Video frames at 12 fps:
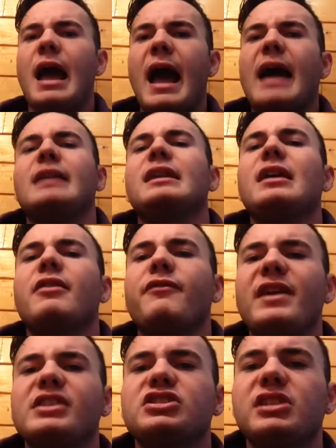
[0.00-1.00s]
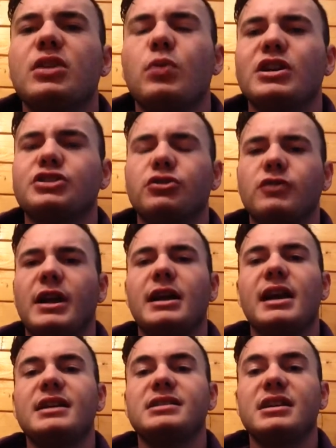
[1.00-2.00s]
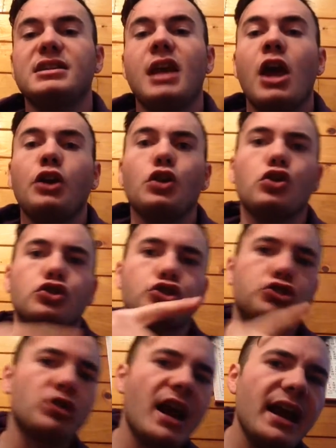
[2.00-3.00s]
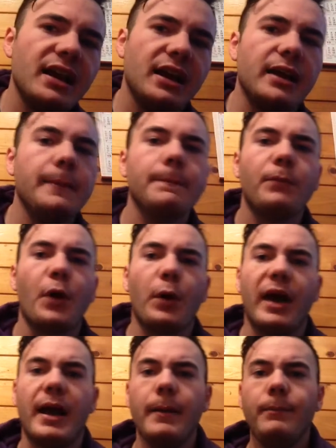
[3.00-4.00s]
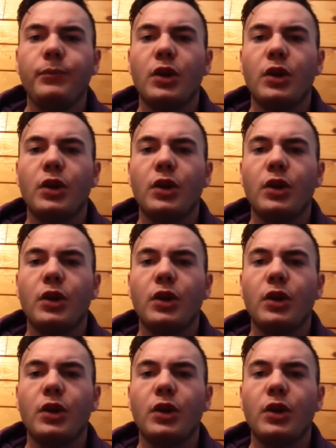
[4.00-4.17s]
and then eventually what you realize is your training, okay,